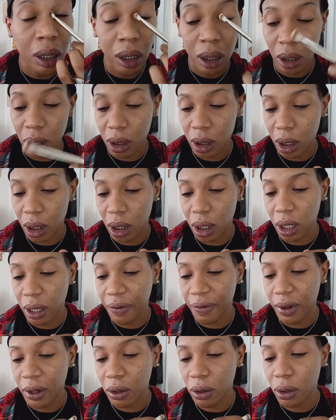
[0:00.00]
to give a
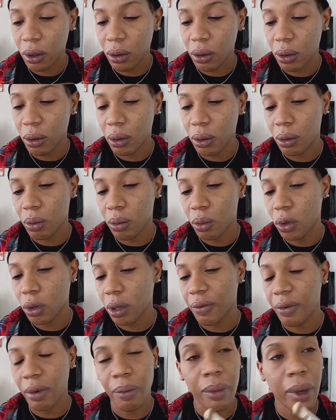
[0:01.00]
little more of
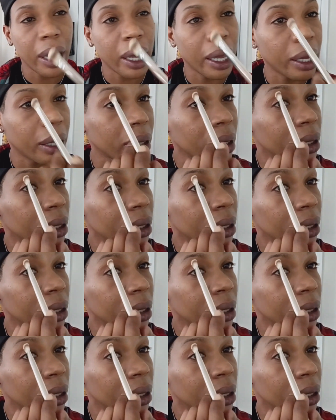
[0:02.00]
a matte